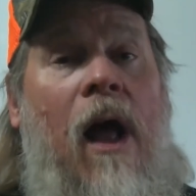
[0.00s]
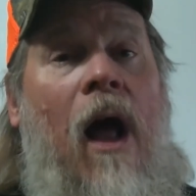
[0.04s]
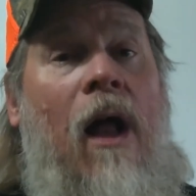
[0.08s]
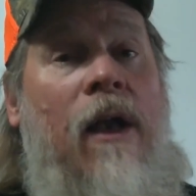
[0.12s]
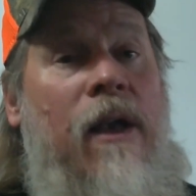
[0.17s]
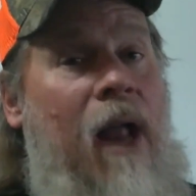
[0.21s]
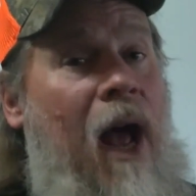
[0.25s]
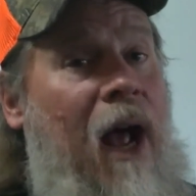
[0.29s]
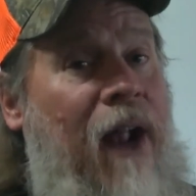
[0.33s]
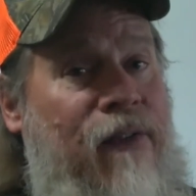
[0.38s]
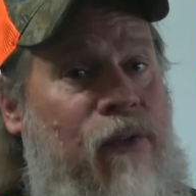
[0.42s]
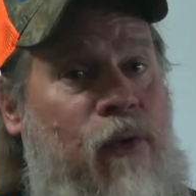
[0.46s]

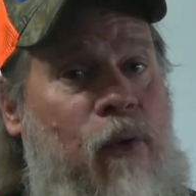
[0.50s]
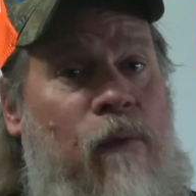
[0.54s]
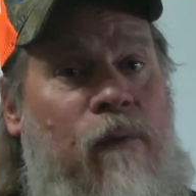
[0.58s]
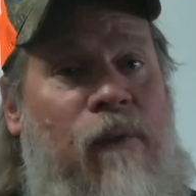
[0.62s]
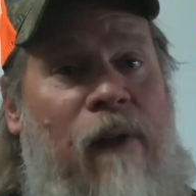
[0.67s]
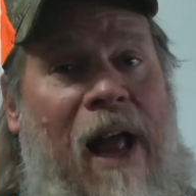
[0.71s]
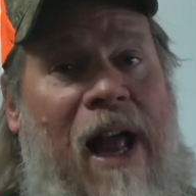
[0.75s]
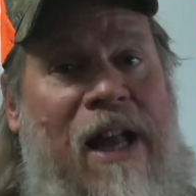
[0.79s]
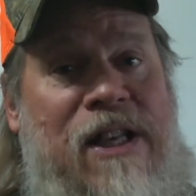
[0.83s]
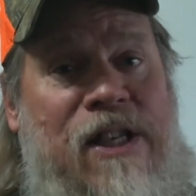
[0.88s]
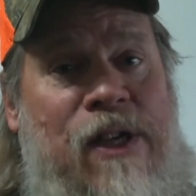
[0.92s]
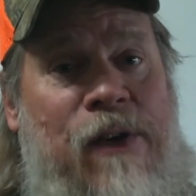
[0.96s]
not so
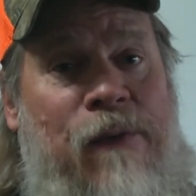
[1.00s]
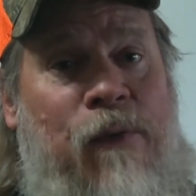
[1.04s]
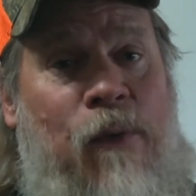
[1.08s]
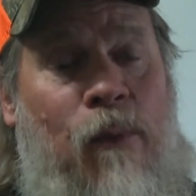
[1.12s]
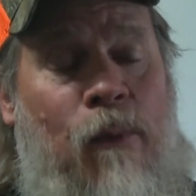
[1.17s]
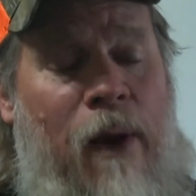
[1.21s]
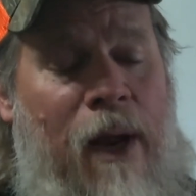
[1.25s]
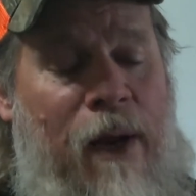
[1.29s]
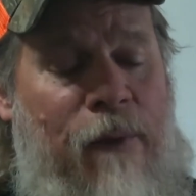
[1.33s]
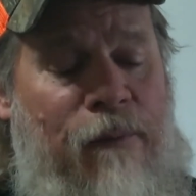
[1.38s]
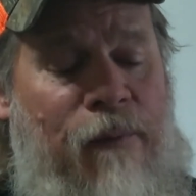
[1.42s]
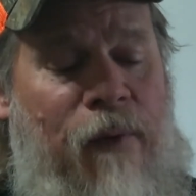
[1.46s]
flashy for
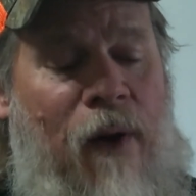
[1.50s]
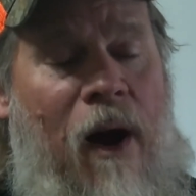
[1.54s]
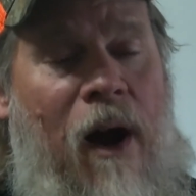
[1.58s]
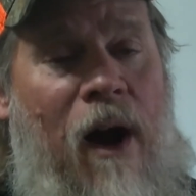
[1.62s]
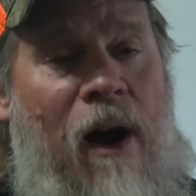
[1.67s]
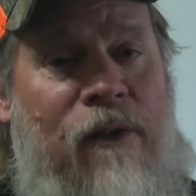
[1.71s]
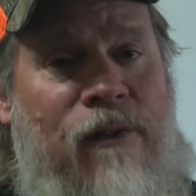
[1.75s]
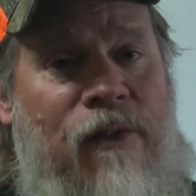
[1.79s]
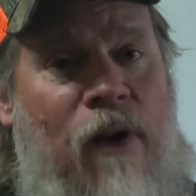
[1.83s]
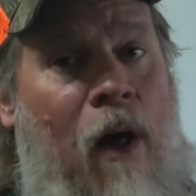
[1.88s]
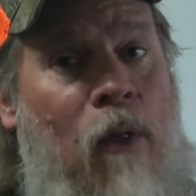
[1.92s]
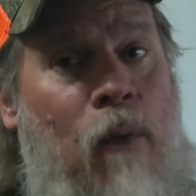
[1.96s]
red
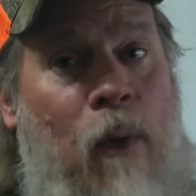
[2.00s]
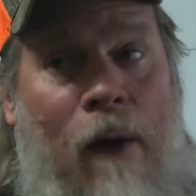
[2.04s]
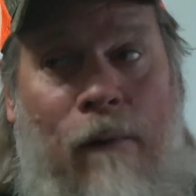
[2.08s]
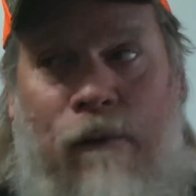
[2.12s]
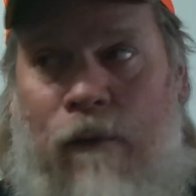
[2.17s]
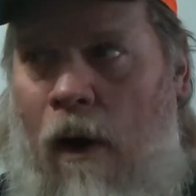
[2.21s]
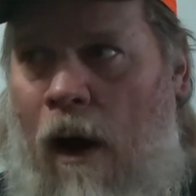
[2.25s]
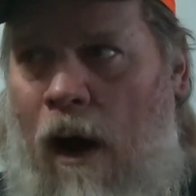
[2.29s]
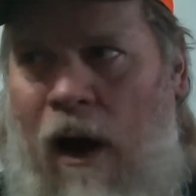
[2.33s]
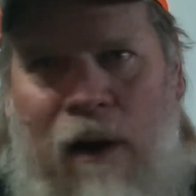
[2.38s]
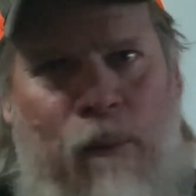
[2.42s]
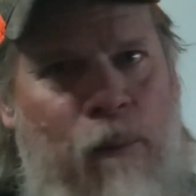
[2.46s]
fox, although I've
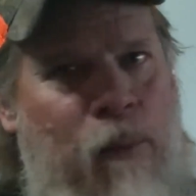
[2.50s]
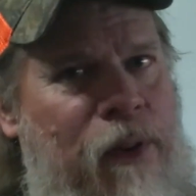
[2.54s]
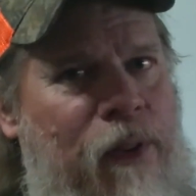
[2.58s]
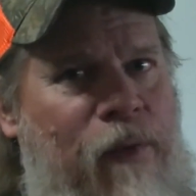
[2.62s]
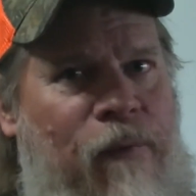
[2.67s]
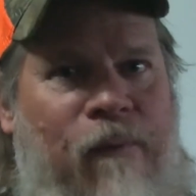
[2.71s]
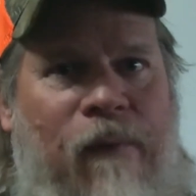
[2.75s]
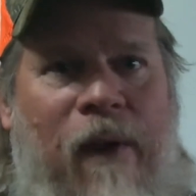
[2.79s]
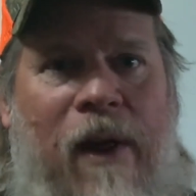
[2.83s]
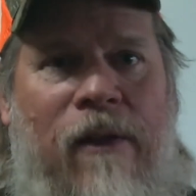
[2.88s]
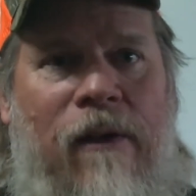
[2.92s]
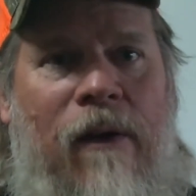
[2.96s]
caught them with a
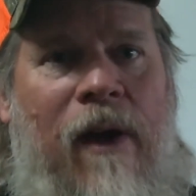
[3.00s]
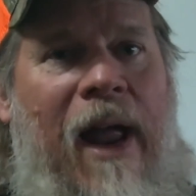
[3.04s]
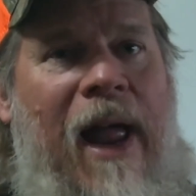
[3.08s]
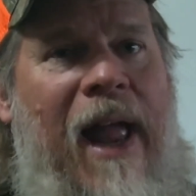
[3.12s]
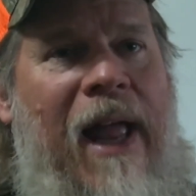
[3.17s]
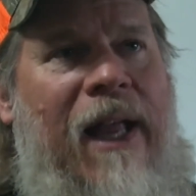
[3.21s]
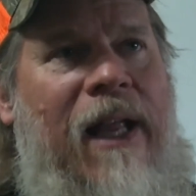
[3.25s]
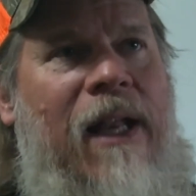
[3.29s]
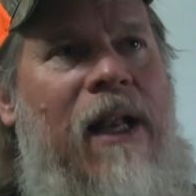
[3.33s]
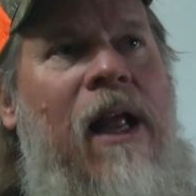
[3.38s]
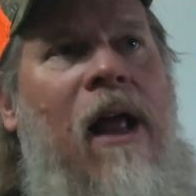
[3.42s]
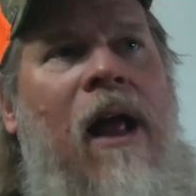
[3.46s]
feather
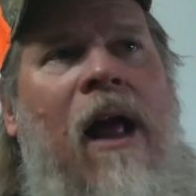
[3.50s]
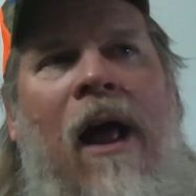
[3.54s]
hanging.